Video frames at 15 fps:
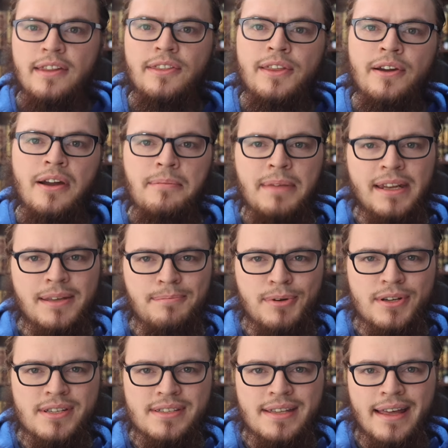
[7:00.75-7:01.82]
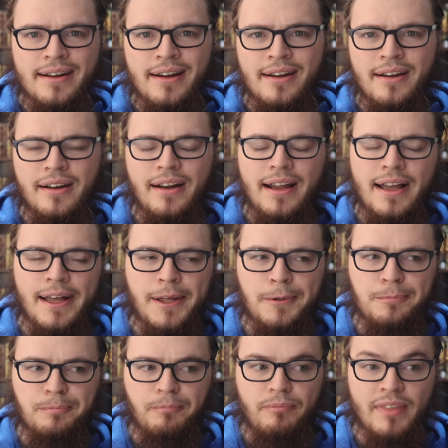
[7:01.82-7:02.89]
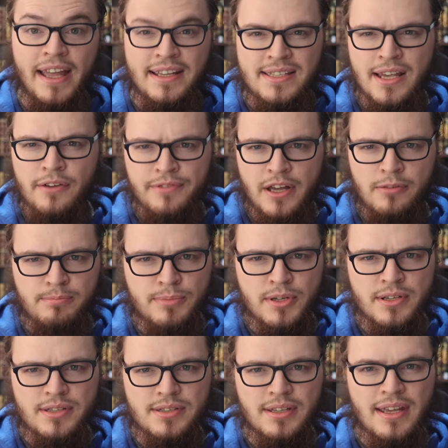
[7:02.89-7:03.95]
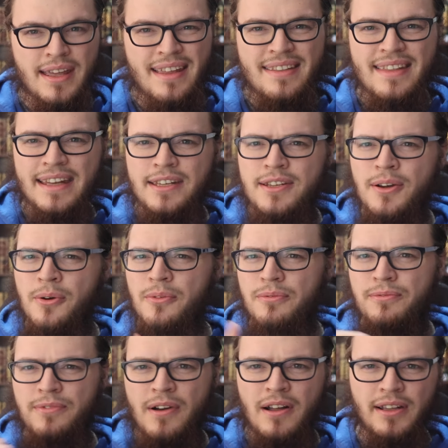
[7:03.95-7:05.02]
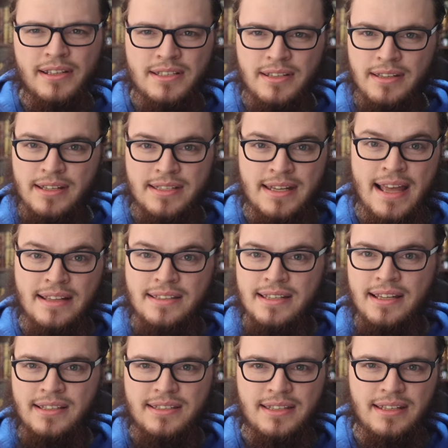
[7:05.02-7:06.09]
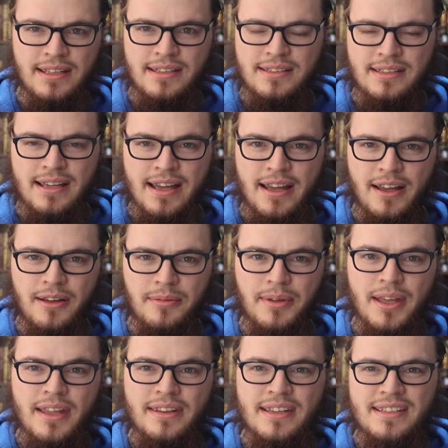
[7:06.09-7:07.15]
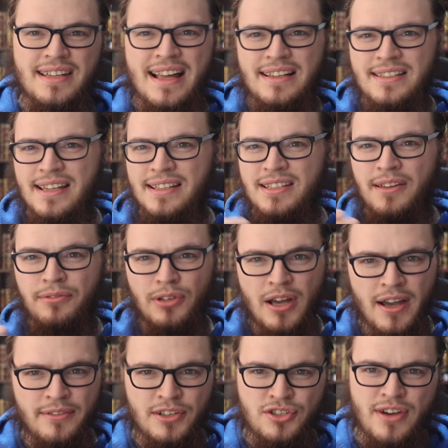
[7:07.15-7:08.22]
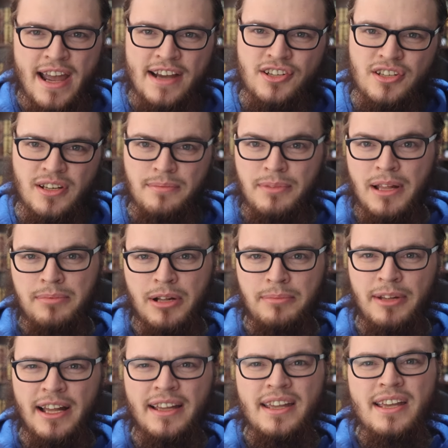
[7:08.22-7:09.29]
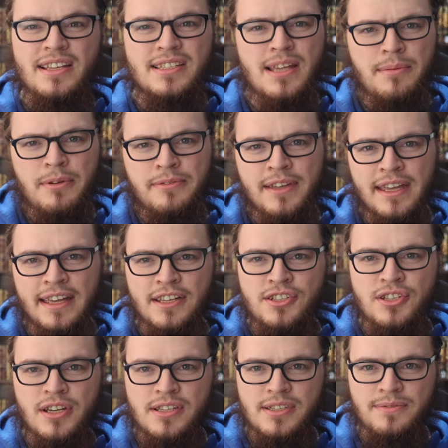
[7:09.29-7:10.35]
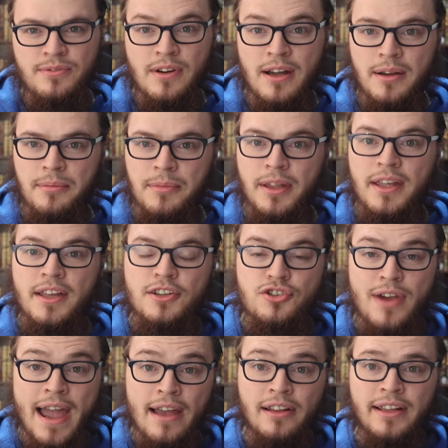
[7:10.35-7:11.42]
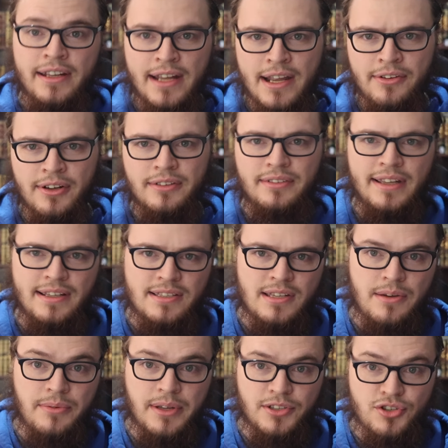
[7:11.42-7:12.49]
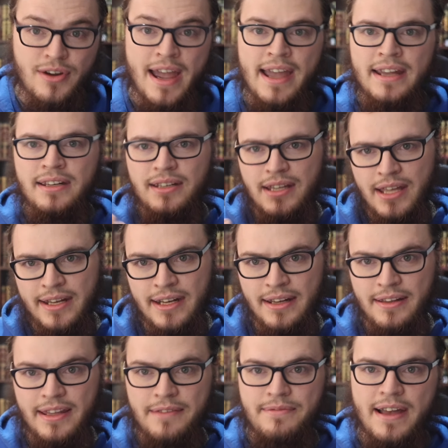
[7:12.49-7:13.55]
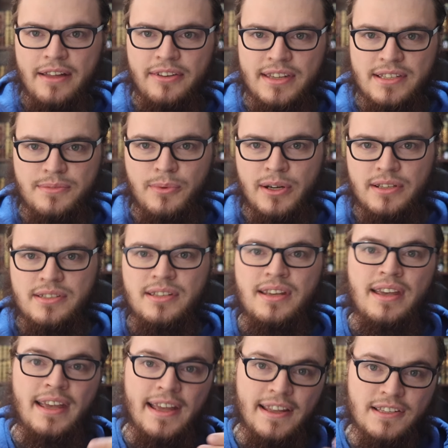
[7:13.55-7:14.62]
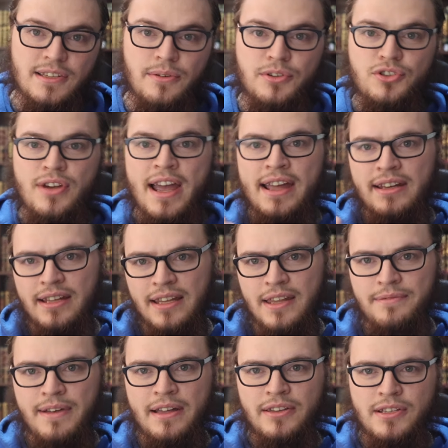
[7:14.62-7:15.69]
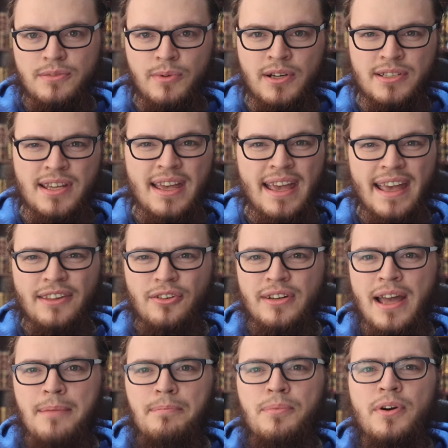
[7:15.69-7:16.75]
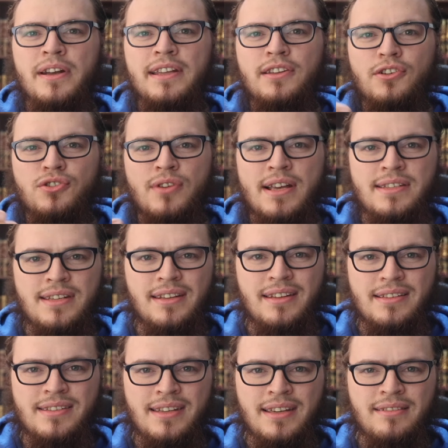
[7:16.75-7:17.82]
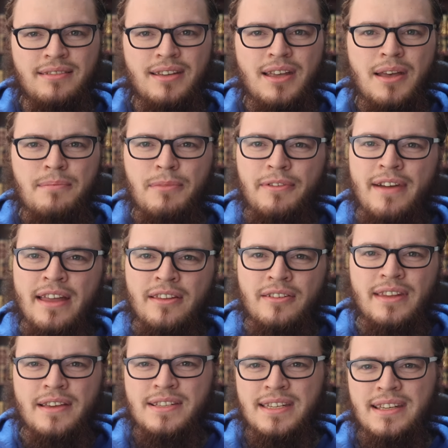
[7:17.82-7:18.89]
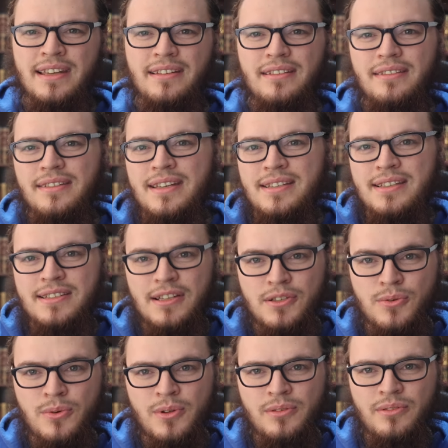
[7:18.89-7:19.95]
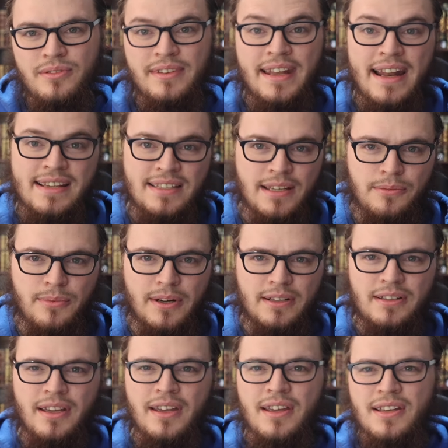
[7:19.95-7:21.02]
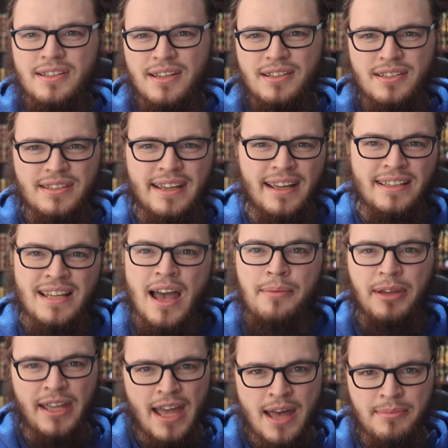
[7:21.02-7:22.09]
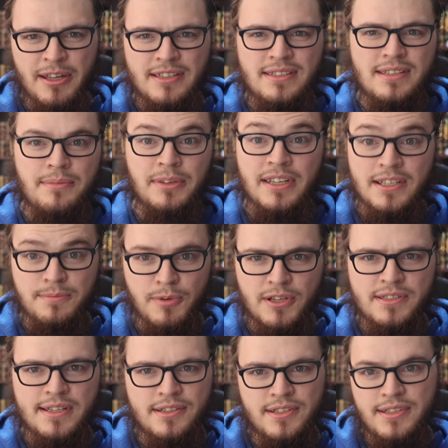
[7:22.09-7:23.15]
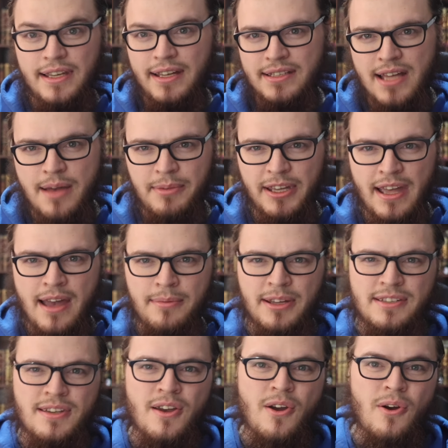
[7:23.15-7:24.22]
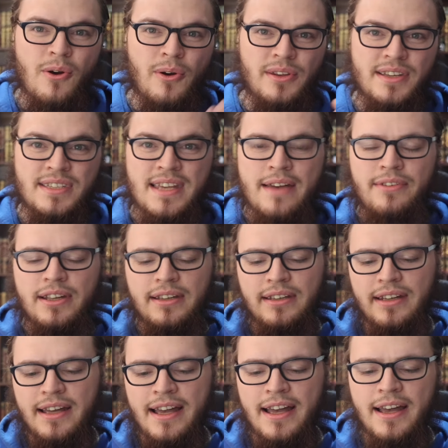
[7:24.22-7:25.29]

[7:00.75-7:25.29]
there are many books that are like self-help books that don't fall into this nonsense, this nonsense of law of attraction and blah, blah, blah. Some of it is just from trial and error, that someone tried and they found this works. And someone tried and they found this works. And they're not putting their trust in this thing, but rather they see this is a tool that I see worked. Such as like Atomic Habits, some of these books such as like Atomic Habits or the seven